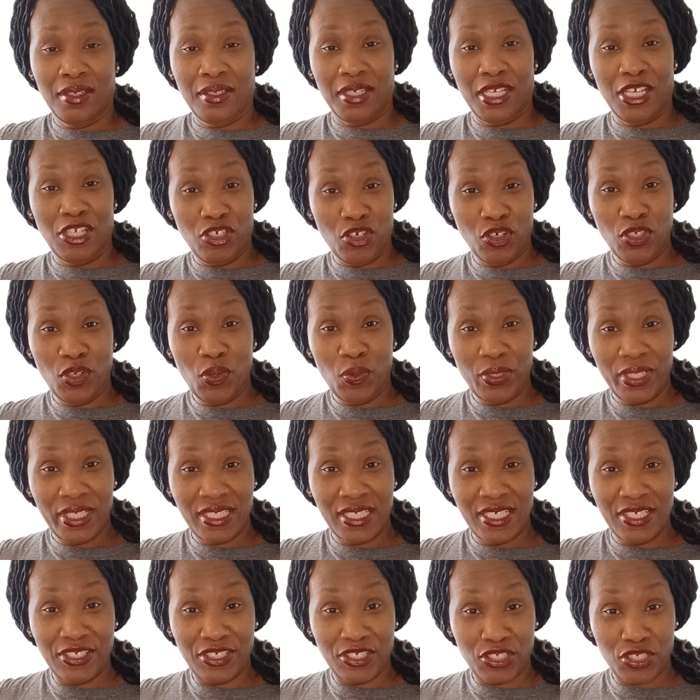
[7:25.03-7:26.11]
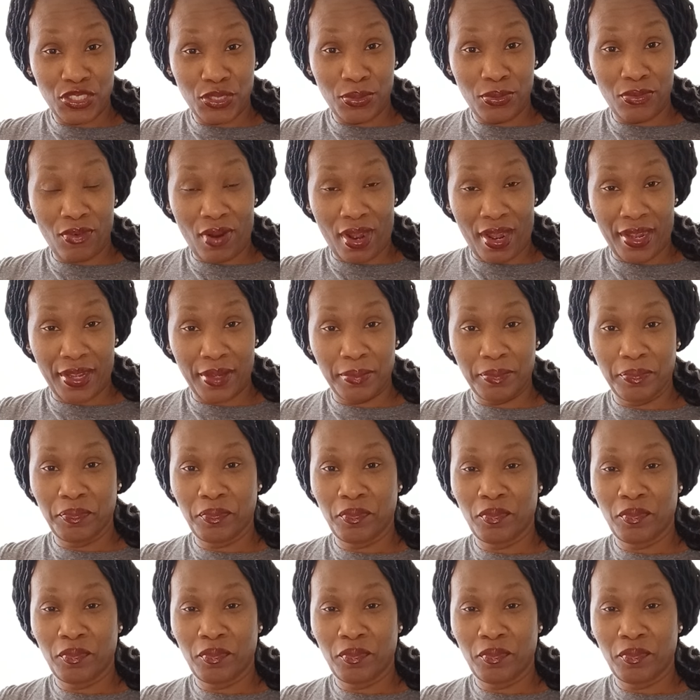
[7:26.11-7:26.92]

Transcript: in your lonely season too, right?